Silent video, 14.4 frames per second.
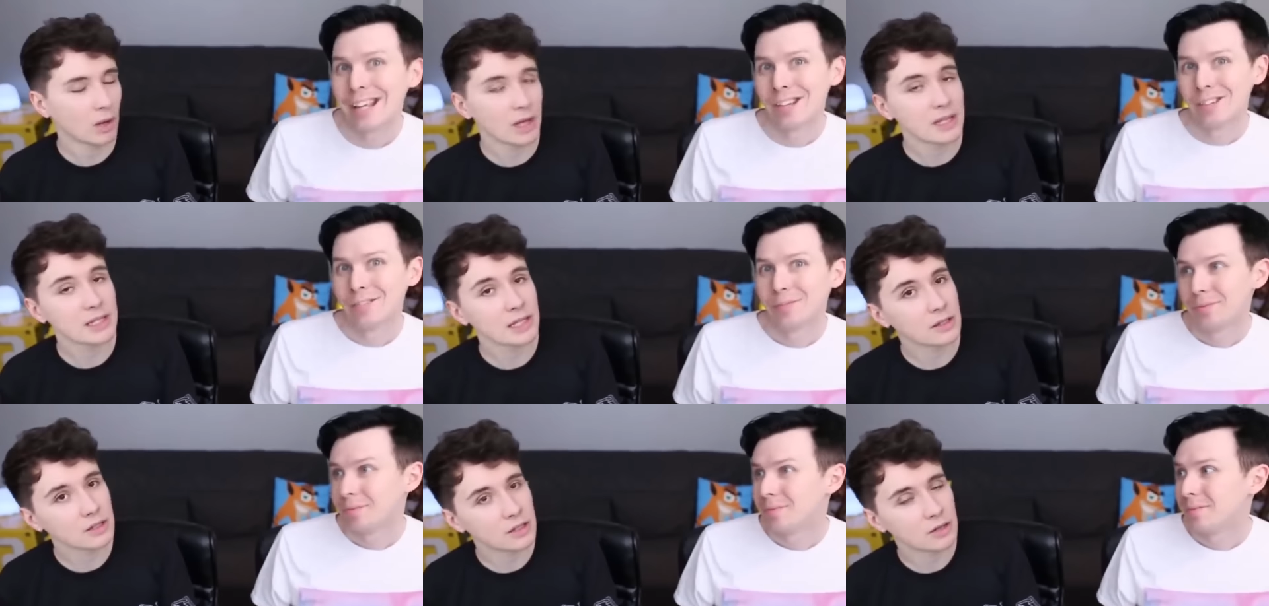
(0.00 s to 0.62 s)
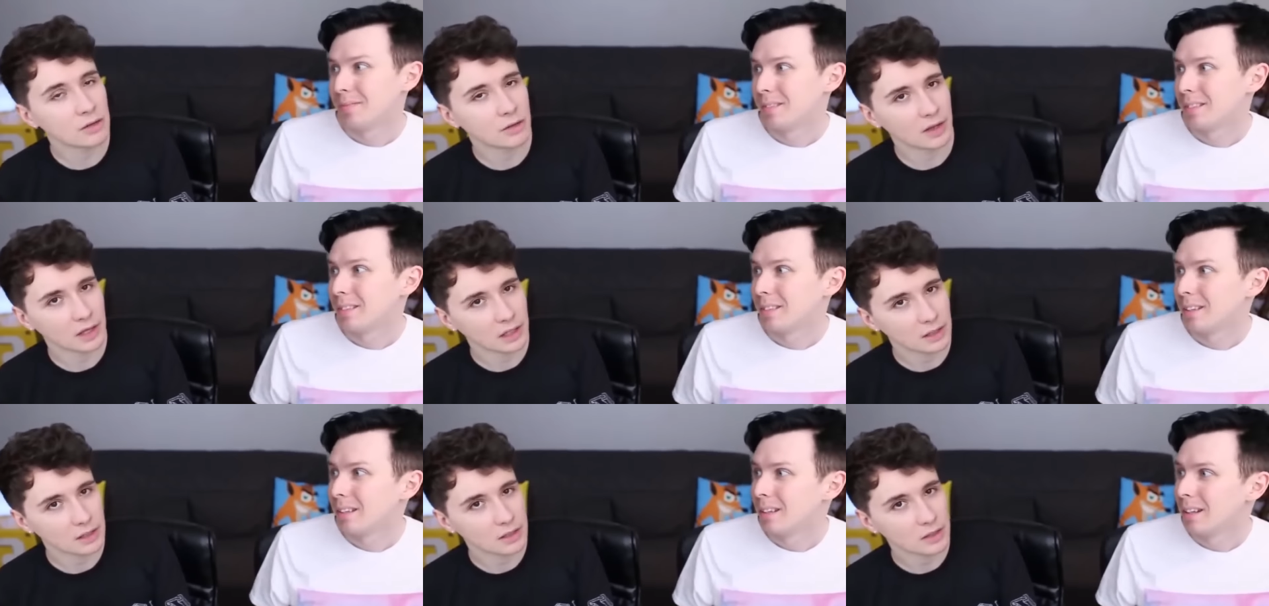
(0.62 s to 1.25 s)
Speaker 1: Well, it's either two
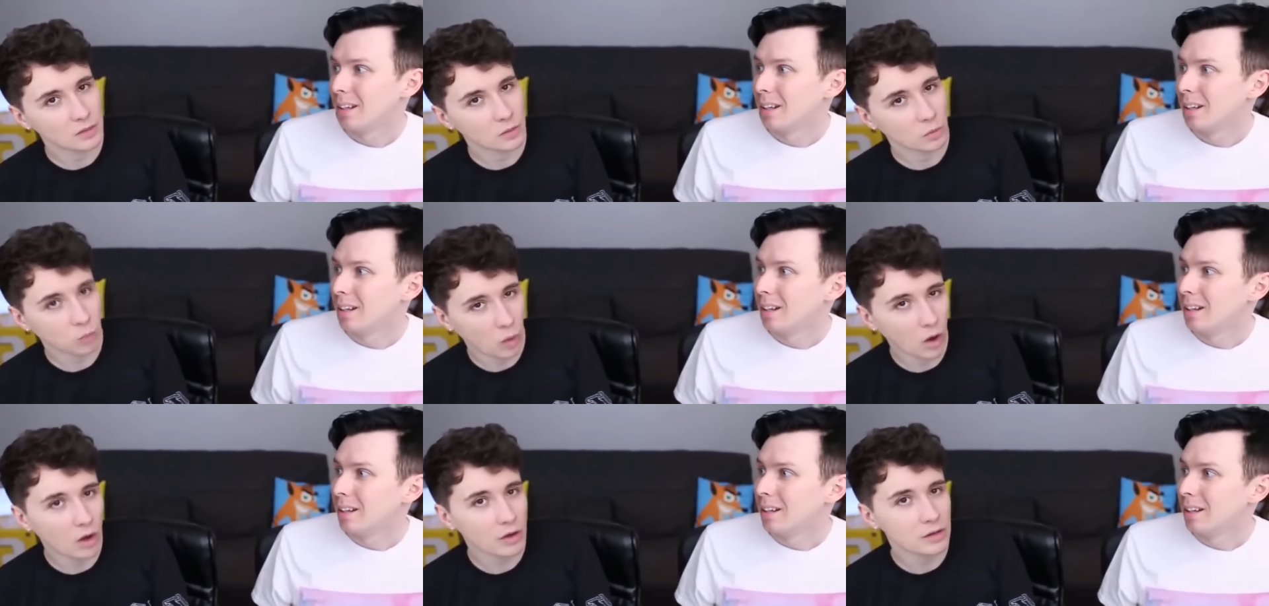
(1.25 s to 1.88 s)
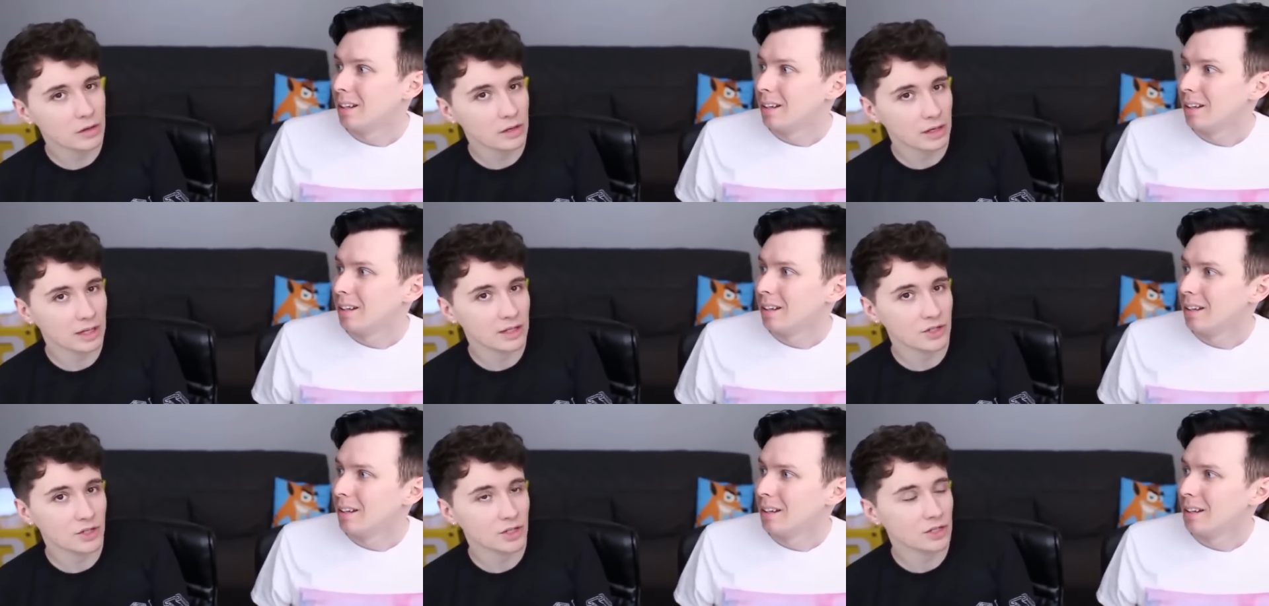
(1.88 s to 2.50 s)
things. One,
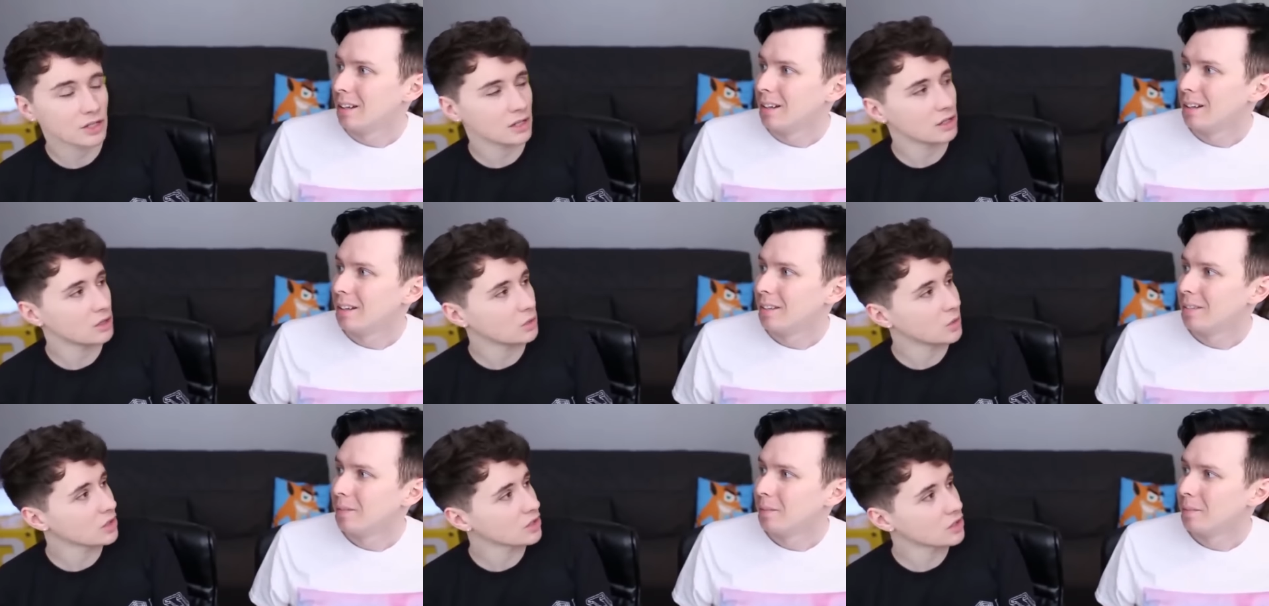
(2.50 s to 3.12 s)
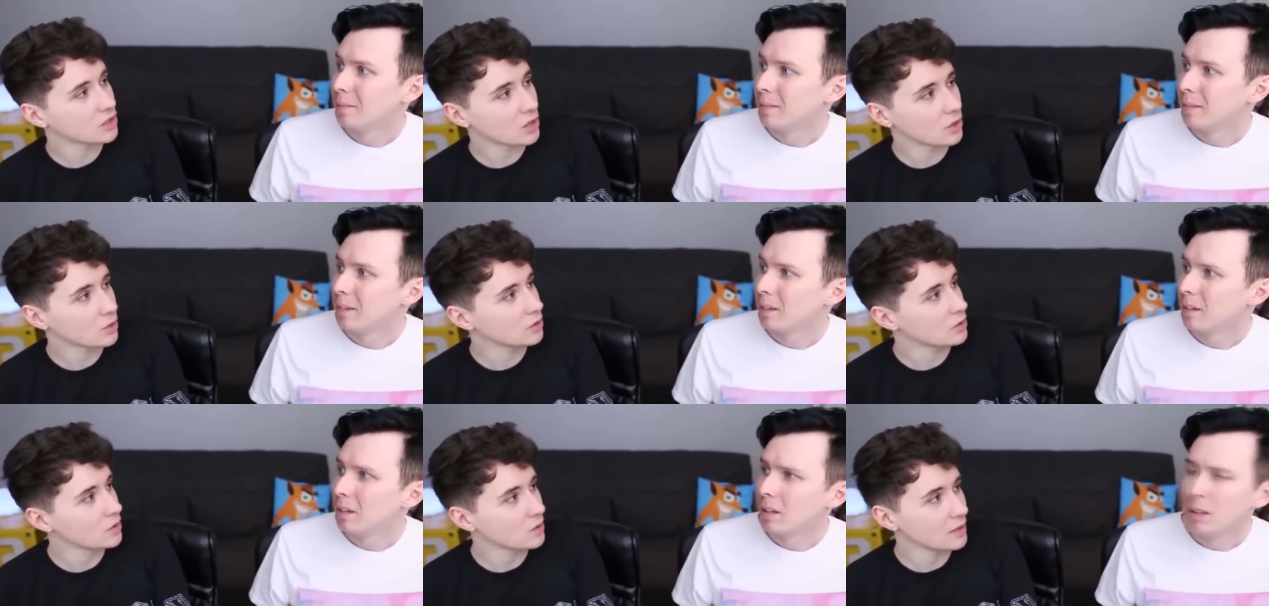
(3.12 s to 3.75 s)
it's just that you are so
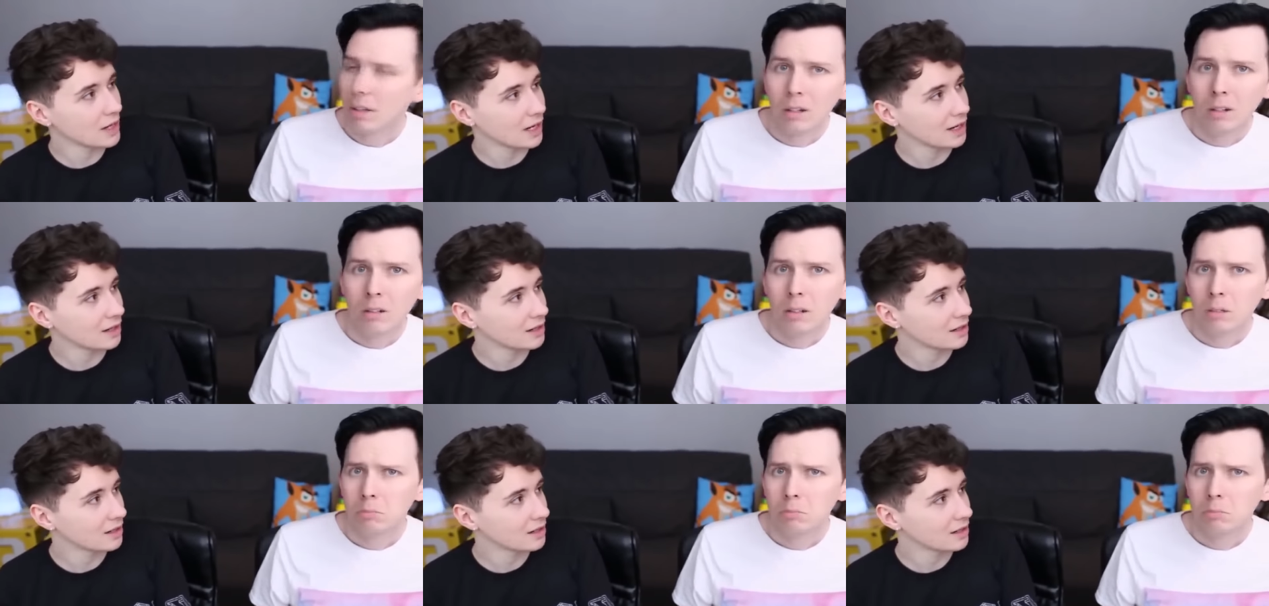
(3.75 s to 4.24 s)
unique